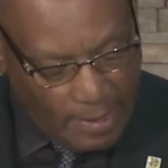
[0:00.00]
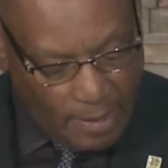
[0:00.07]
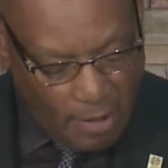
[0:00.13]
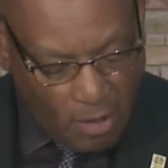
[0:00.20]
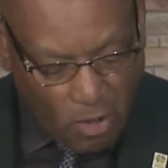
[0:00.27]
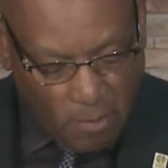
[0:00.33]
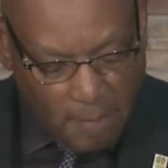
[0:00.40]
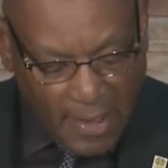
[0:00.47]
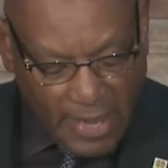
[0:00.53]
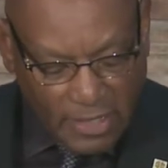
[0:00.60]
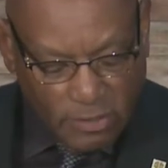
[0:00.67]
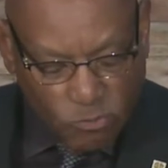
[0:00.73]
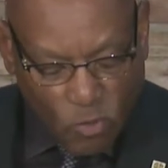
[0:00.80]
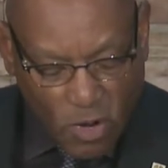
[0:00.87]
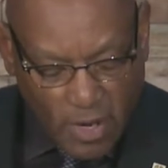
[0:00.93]
On ballot
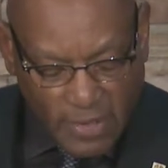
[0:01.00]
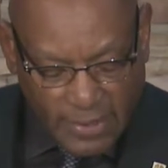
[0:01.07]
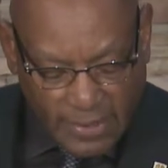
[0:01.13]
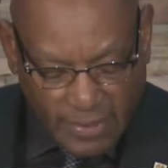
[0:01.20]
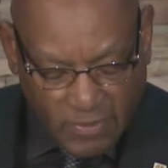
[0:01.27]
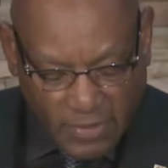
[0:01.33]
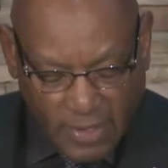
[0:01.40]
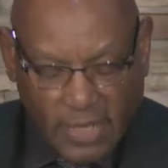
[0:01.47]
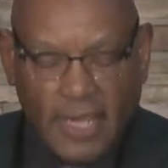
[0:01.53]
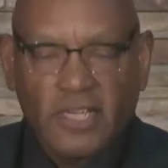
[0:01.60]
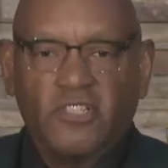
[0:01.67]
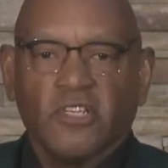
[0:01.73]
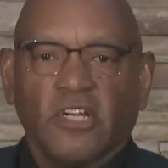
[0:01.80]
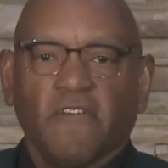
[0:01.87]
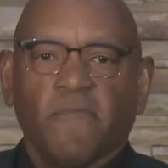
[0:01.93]
1 in the
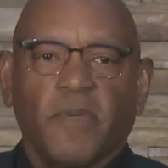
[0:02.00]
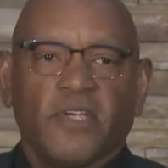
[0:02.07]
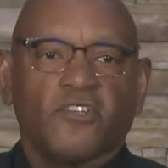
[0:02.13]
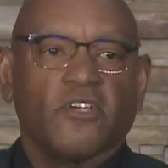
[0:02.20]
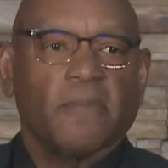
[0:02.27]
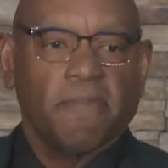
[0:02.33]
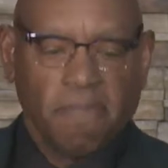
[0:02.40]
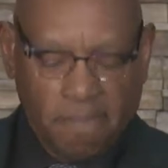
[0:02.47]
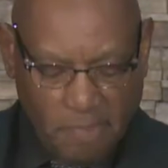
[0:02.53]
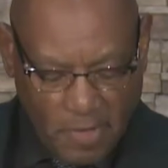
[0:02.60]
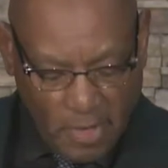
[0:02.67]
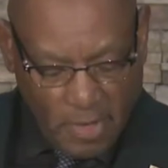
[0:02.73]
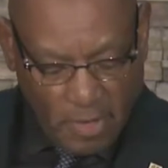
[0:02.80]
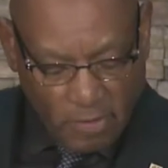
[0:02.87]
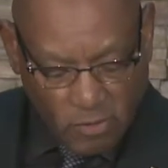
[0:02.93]
election of bishop,
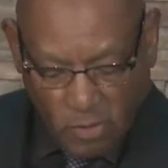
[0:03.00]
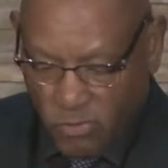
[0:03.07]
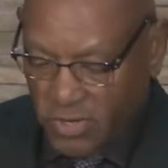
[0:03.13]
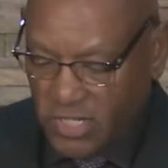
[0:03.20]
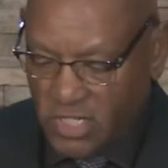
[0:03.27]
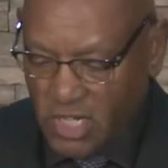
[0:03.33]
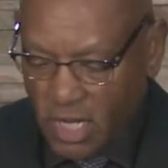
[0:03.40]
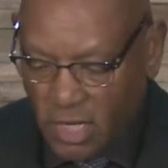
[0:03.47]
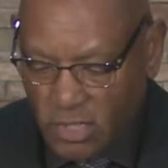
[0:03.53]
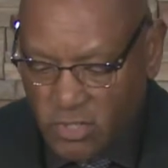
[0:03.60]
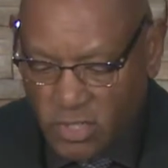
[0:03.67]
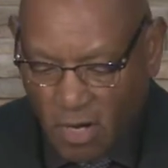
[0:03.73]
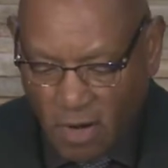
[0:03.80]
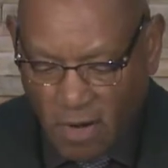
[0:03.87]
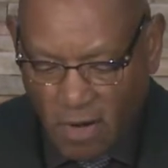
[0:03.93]
the results
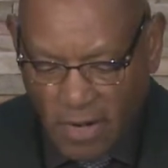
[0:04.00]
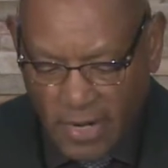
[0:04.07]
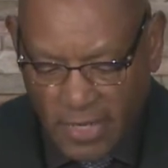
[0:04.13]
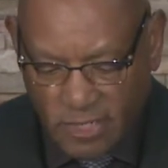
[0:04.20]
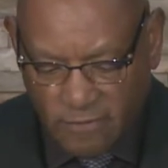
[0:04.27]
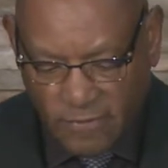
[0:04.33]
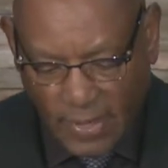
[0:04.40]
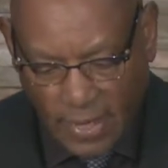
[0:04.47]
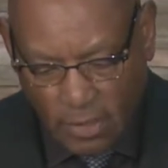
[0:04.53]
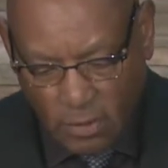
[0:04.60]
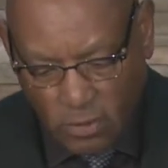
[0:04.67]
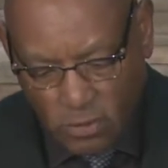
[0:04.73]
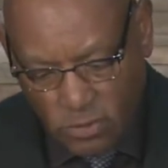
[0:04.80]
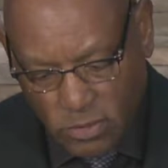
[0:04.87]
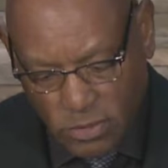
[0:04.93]
are as
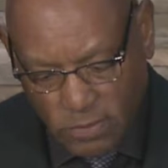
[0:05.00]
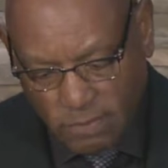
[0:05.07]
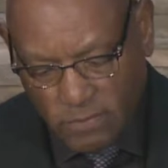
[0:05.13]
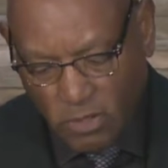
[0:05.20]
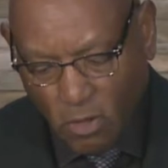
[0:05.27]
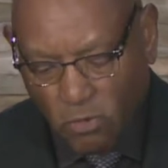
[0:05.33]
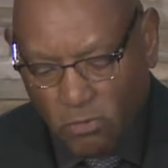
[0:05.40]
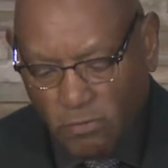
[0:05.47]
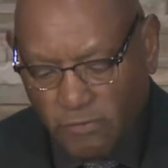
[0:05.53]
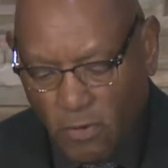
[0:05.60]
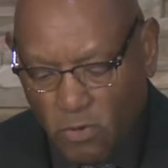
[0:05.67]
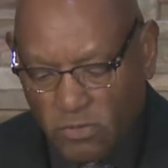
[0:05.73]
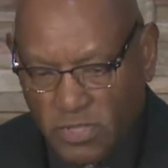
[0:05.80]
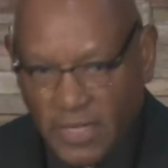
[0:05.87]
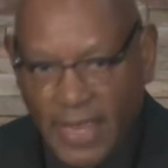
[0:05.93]
follows. Total
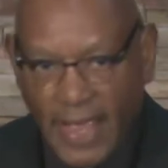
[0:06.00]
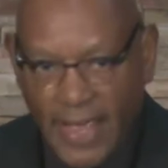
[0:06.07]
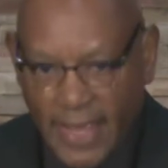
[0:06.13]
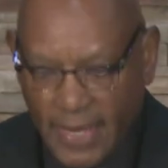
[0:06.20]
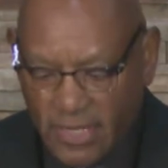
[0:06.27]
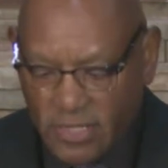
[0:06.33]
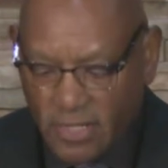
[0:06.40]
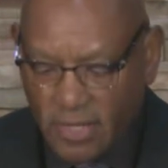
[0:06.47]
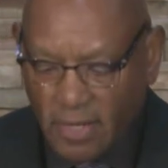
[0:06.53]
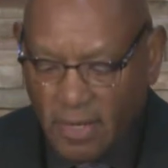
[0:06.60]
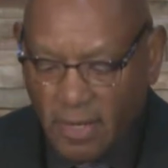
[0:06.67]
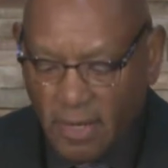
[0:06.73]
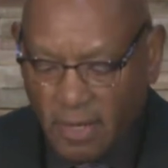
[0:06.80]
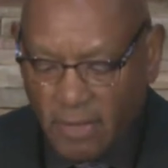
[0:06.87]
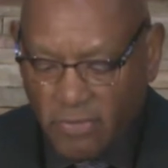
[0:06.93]
votes cast,
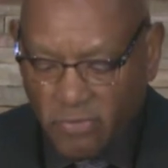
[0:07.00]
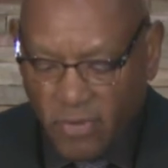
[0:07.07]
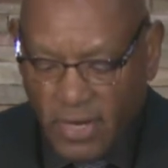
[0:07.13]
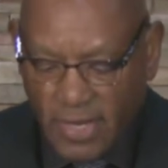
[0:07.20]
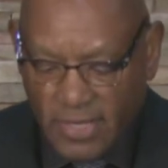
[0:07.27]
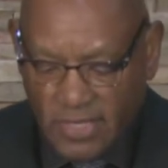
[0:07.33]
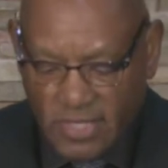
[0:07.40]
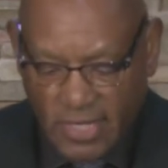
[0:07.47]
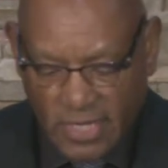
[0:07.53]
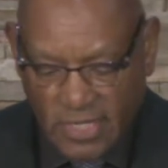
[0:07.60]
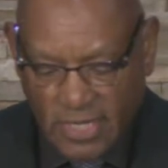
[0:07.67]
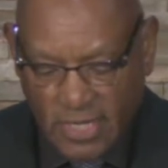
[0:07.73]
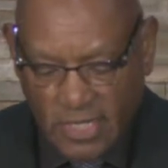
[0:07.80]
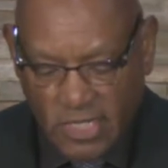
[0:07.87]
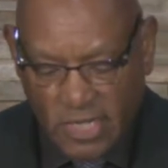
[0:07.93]

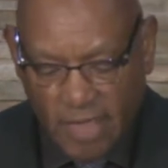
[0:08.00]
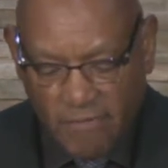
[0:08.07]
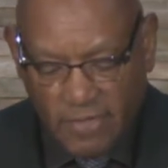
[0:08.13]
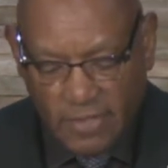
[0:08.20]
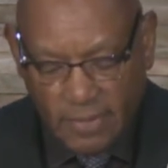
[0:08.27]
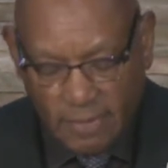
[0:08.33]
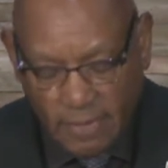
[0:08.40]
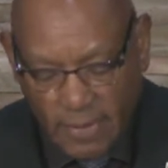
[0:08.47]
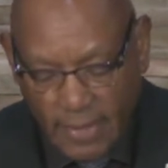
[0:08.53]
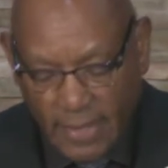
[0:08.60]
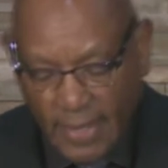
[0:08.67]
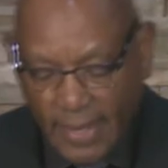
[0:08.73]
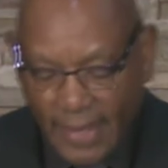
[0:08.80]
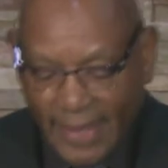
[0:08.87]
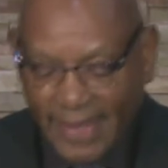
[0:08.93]
367.
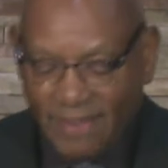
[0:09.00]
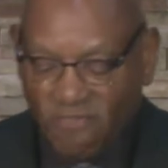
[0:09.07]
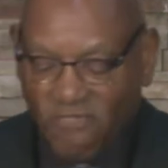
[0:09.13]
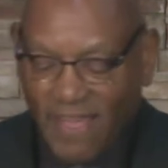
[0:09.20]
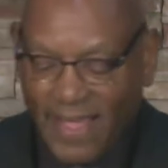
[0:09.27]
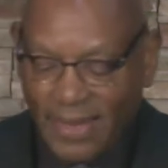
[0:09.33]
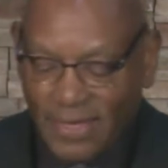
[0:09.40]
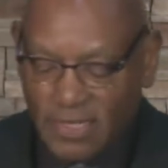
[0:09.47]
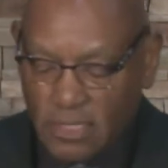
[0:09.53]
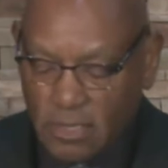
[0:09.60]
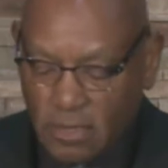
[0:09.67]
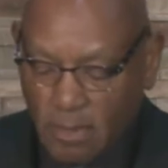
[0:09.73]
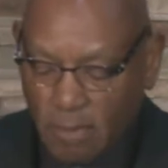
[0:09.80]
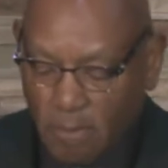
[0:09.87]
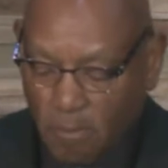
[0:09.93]
Invalid
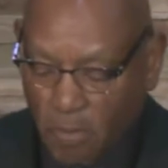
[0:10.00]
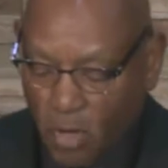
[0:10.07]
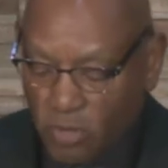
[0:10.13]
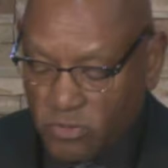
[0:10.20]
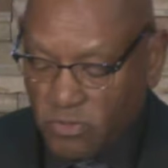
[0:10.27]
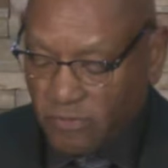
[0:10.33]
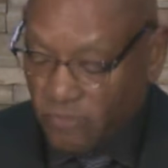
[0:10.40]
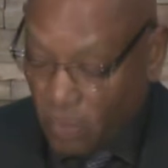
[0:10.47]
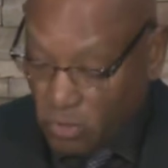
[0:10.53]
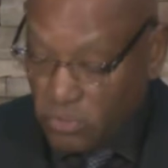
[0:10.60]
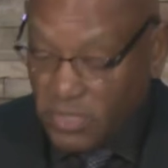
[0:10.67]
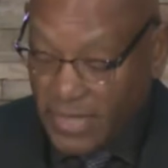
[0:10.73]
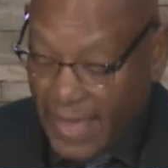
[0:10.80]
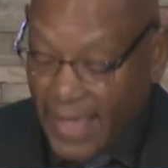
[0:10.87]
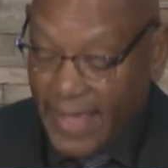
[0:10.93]
votes
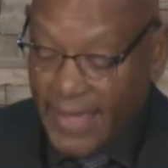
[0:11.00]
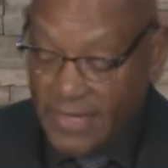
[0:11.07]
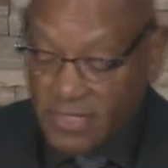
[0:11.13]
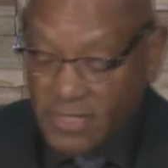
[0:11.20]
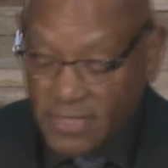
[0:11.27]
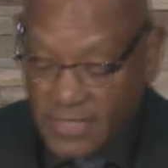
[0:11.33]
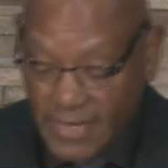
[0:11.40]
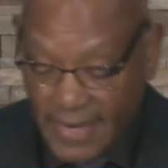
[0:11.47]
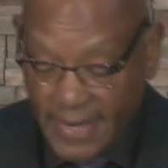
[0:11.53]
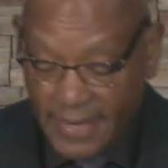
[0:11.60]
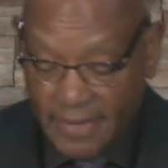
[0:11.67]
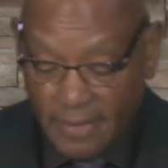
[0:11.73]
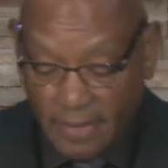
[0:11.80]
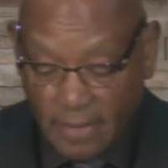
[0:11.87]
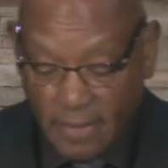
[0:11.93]
cast,
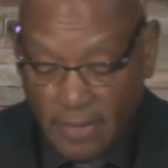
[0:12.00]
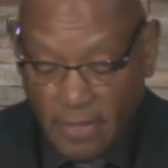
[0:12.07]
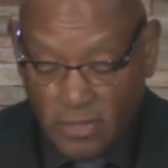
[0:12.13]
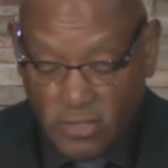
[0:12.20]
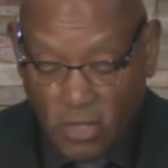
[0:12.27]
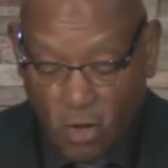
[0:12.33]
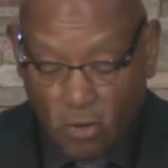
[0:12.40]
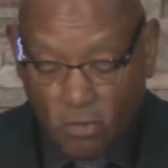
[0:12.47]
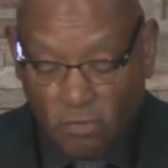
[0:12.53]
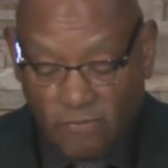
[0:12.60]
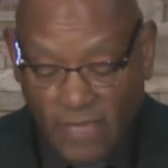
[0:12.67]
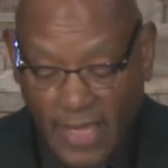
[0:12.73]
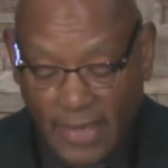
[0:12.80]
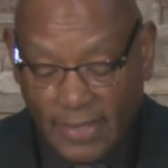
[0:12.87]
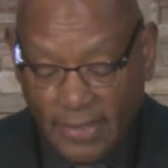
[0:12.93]
10. Total
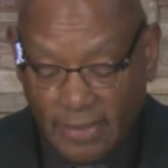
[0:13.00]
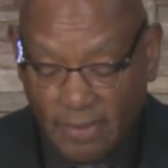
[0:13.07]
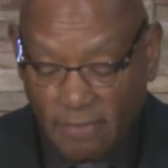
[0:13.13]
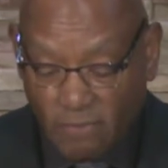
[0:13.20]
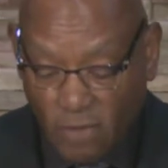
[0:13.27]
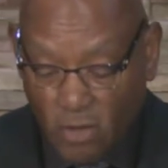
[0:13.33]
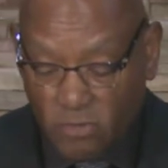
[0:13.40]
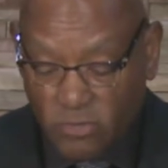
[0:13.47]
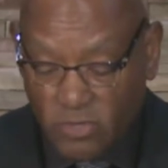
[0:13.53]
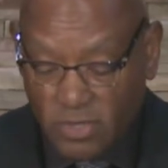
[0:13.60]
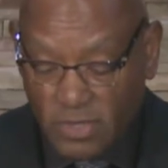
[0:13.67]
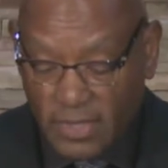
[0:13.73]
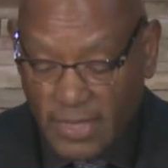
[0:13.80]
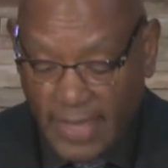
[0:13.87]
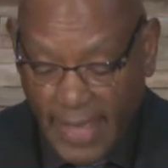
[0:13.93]
valid votes
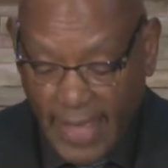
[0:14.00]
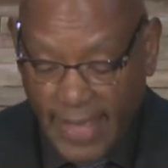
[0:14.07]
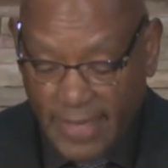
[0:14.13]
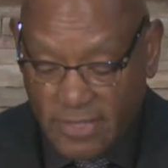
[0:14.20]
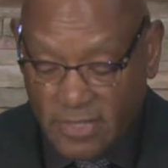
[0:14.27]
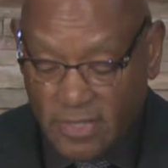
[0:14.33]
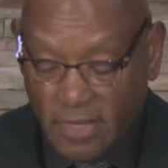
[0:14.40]
cast,